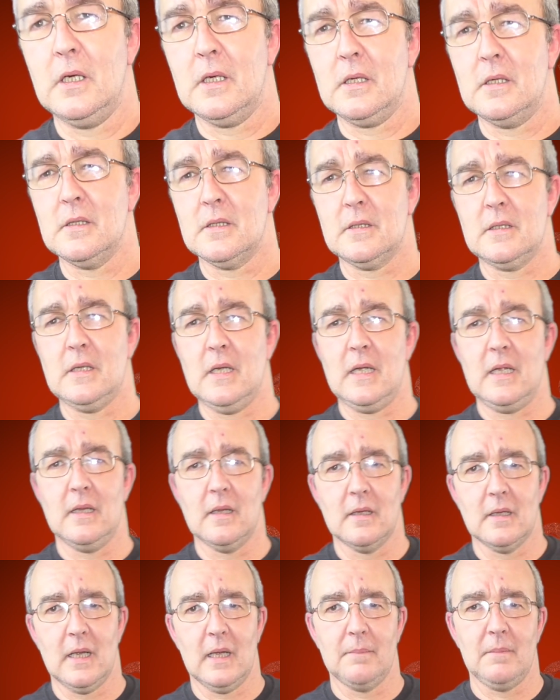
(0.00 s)
You can see
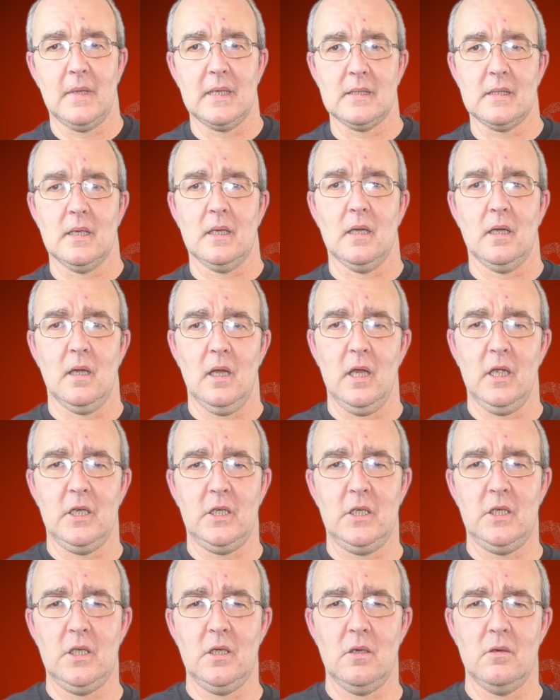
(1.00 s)
that that makes a
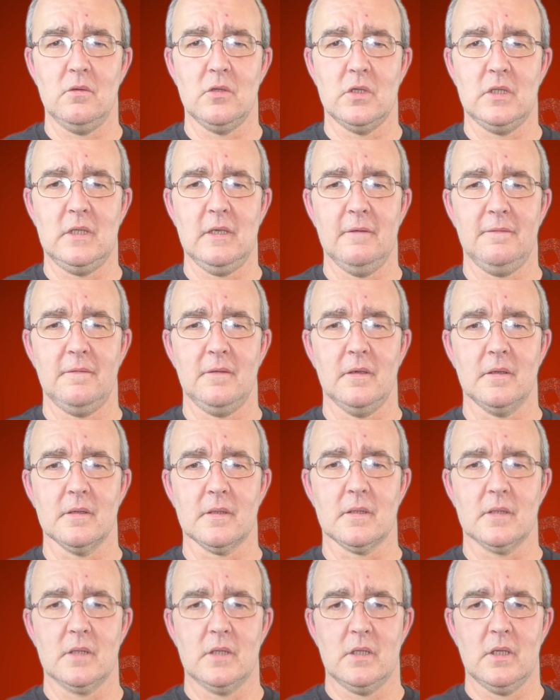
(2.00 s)
huge
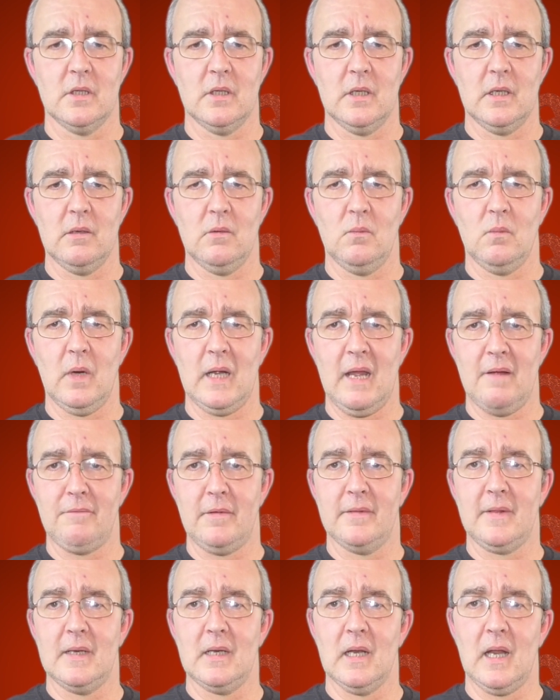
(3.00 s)
difference to the way
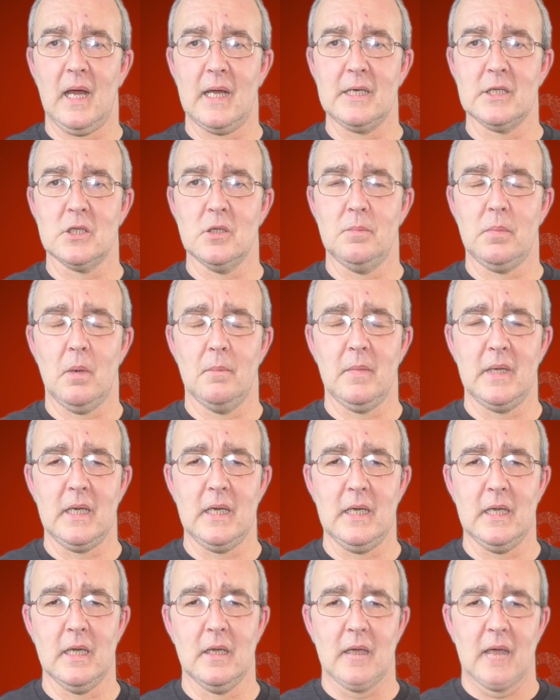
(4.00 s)
everything lights up on me
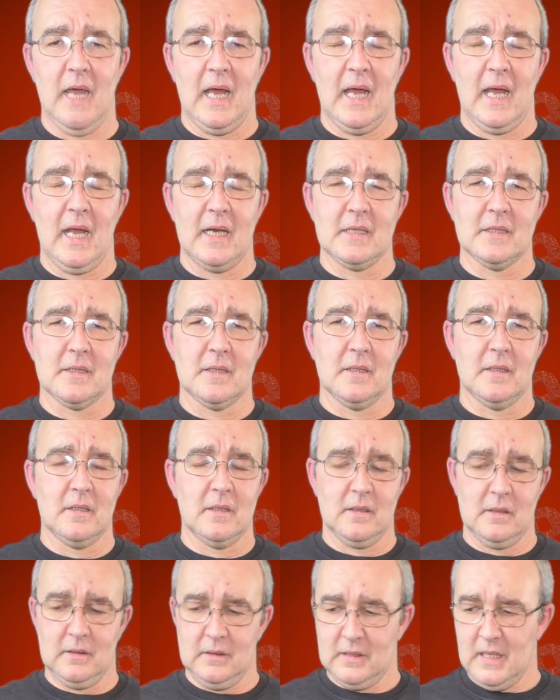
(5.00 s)
here. And
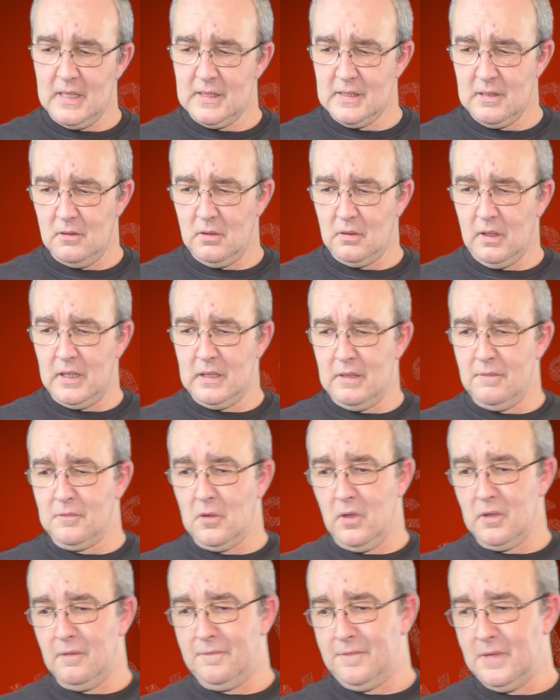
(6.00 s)
yes, all right, you've
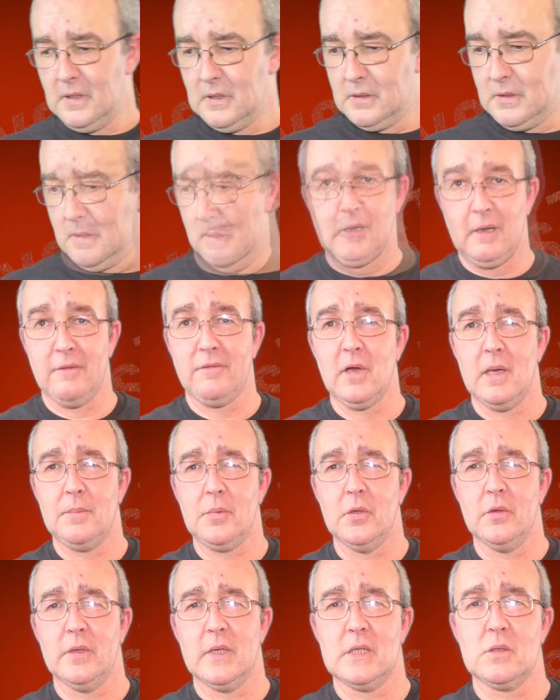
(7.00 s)
got the filters. Now if I
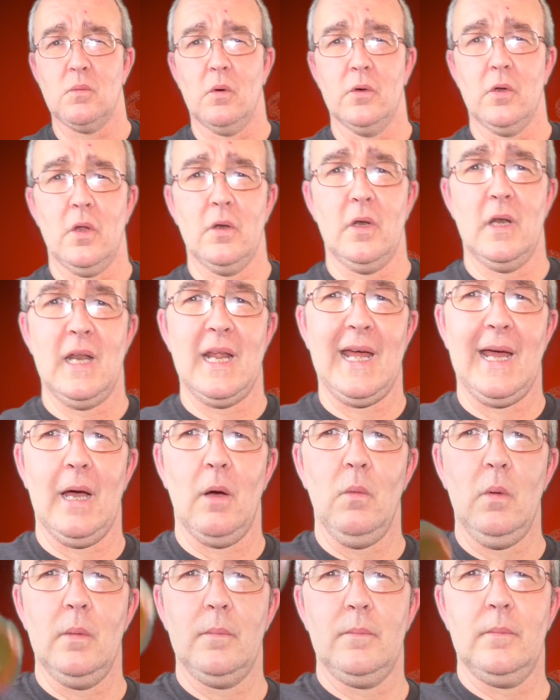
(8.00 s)
put this one on
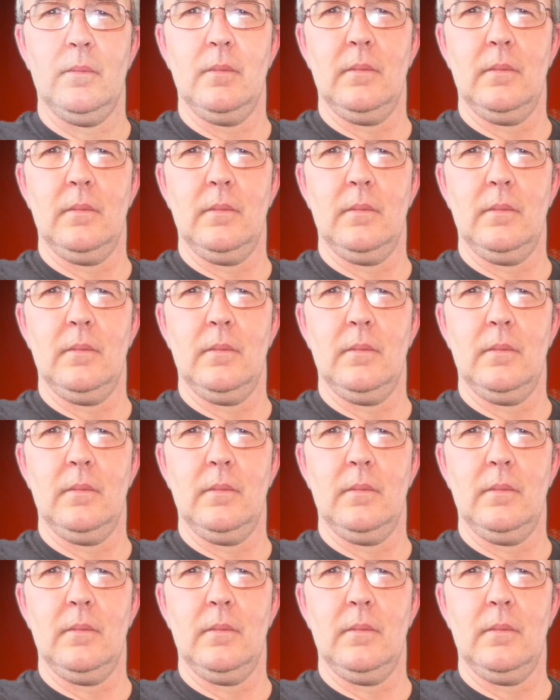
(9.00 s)
now,